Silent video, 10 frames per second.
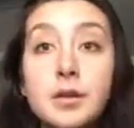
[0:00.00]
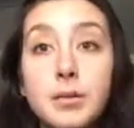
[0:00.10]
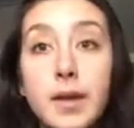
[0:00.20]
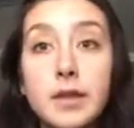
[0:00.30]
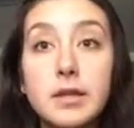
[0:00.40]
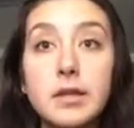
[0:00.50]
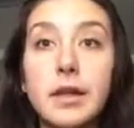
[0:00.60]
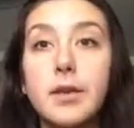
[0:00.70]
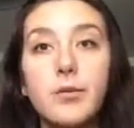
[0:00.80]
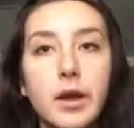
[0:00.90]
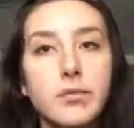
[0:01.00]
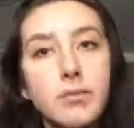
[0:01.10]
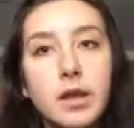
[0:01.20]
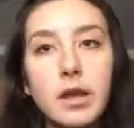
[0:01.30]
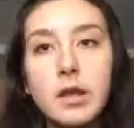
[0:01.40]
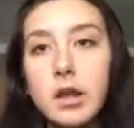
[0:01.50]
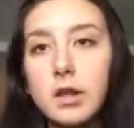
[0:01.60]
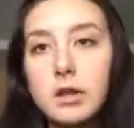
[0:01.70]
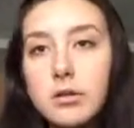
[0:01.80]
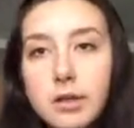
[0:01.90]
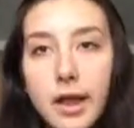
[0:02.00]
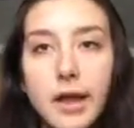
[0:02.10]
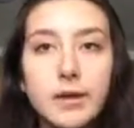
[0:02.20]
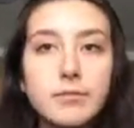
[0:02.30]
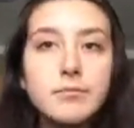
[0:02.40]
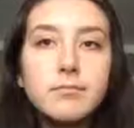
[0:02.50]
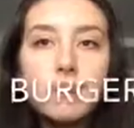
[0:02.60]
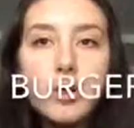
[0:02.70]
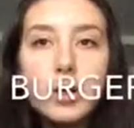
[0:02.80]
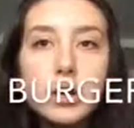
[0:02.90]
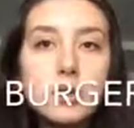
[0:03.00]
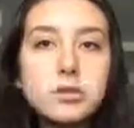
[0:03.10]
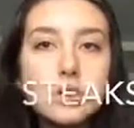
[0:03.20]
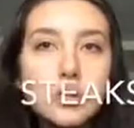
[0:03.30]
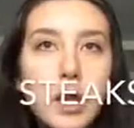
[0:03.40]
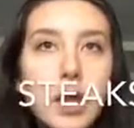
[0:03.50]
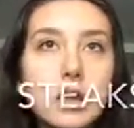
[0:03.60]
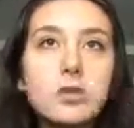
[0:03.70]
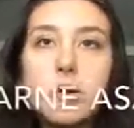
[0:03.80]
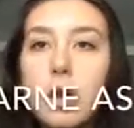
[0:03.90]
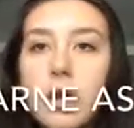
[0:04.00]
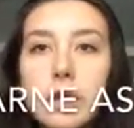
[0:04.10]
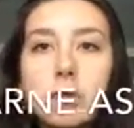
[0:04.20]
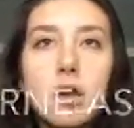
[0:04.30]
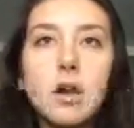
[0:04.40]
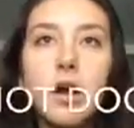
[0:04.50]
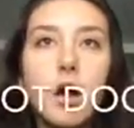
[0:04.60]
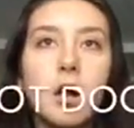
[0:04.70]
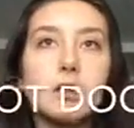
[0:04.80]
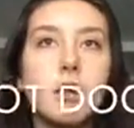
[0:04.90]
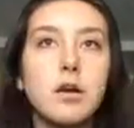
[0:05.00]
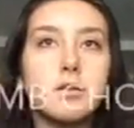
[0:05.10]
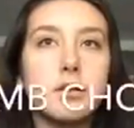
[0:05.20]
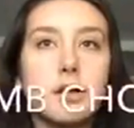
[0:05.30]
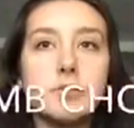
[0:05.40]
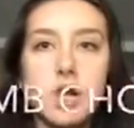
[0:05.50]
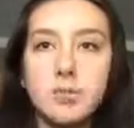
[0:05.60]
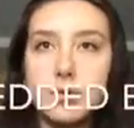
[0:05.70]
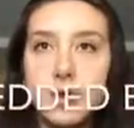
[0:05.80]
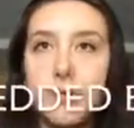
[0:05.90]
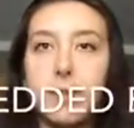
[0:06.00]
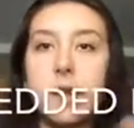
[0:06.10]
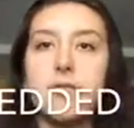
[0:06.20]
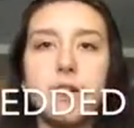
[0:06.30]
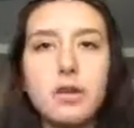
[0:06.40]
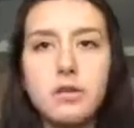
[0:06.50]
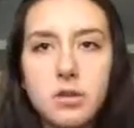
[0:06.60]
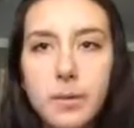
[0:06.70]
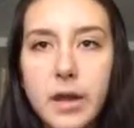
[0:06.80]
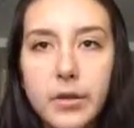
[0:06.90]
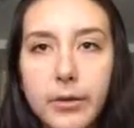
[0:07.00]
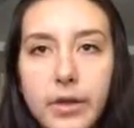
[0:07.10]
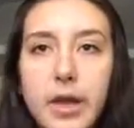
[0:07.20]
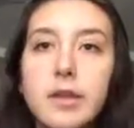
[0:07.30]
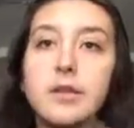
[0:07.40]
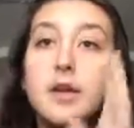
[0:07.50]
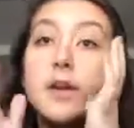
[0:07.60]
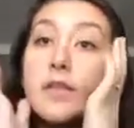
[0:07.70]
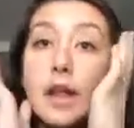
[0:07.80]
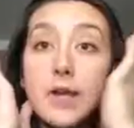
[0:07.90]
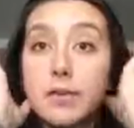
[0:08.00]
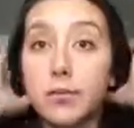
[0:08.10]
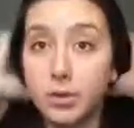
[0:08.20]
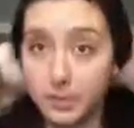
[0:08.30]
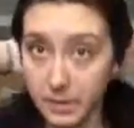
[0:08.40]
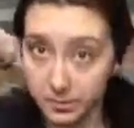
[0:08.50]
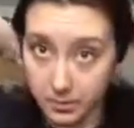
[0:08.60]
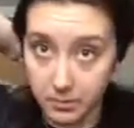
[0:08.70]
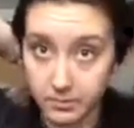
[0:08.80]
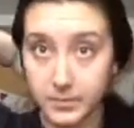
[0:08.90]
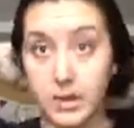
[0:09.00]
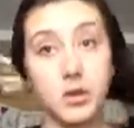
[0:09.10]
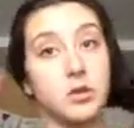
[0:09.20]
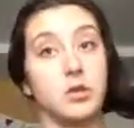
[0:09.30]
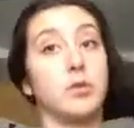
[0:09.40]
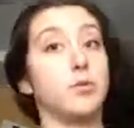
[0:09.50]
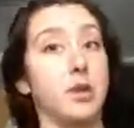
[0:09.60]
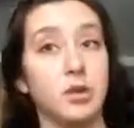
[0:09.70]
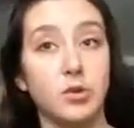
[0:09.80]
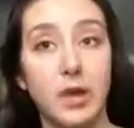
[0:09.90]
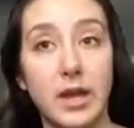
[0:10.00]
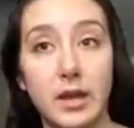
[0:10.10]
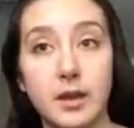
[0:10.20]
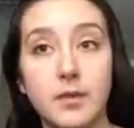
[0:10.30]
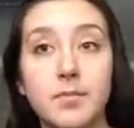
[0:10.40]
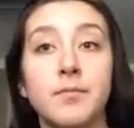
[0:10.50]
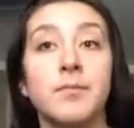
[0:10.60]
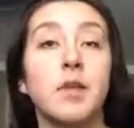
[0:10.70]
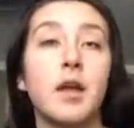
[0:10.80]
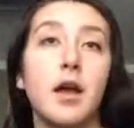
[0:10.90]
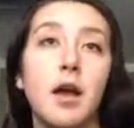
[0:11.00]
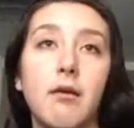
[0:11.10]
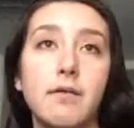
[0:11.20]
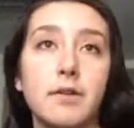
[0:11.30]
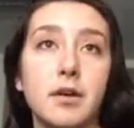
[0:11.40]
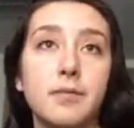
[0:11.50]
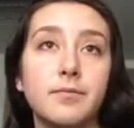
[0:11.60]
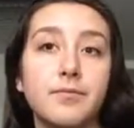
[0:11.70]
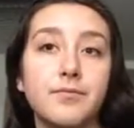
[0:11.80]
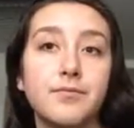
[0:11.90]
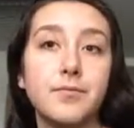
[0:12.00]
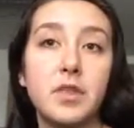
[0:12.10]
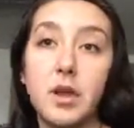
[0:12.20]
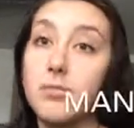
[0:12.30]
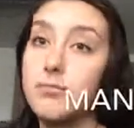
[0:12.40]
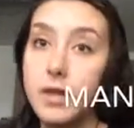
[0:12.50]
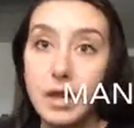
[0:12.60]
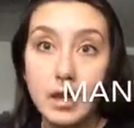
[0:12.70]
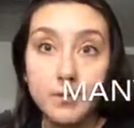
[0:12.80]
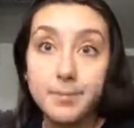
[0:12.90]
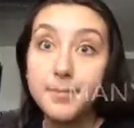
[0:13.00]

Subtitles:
So basically, red meat includes like burgers, steaks, carne asada, hot dogs, lamb chops, shredded beef, and so many other things that most people do enjoy eating. However, there are many